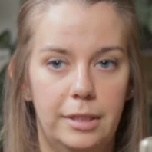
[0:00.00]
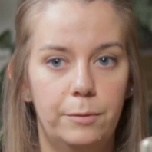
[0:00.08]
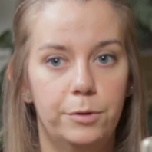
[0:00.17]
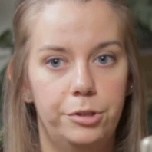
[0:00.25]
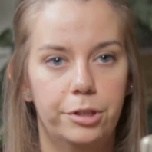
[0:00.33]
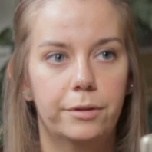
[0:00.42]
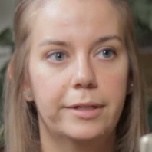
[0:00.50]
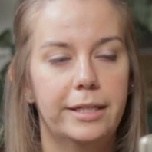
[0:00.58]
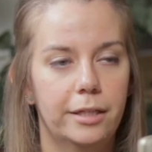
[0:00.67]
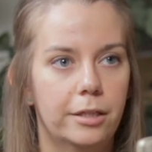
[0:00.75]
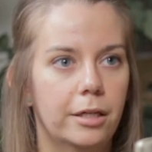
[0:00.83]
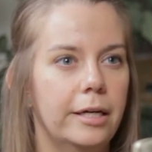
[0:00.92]
will generally
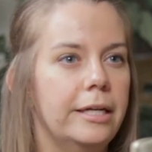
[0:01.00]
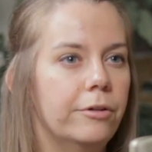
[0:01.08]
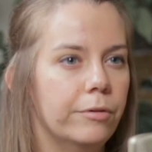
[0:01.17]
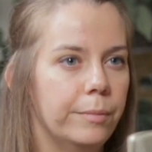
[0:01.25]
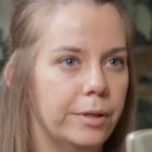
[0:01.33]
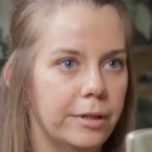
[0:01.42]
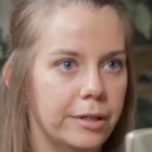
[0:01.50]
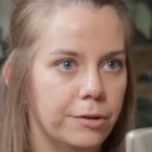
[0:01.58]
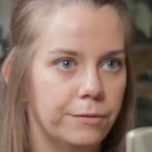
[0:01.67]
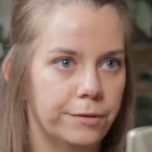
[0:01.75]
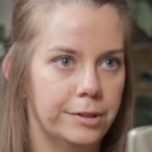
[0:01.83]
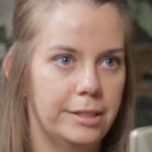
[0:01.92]
occur incrementally
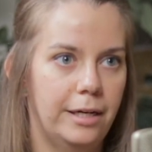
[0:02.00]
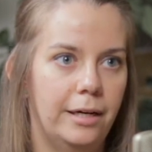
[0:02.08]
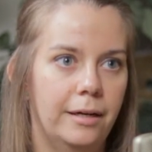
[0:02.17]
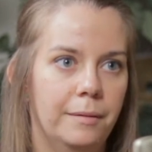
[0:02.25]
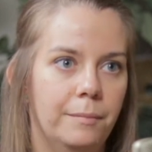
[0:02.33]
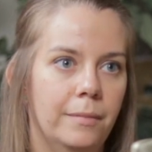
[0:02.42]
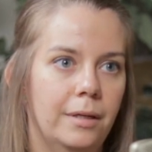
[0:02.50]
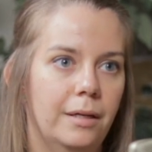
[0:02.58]
over time.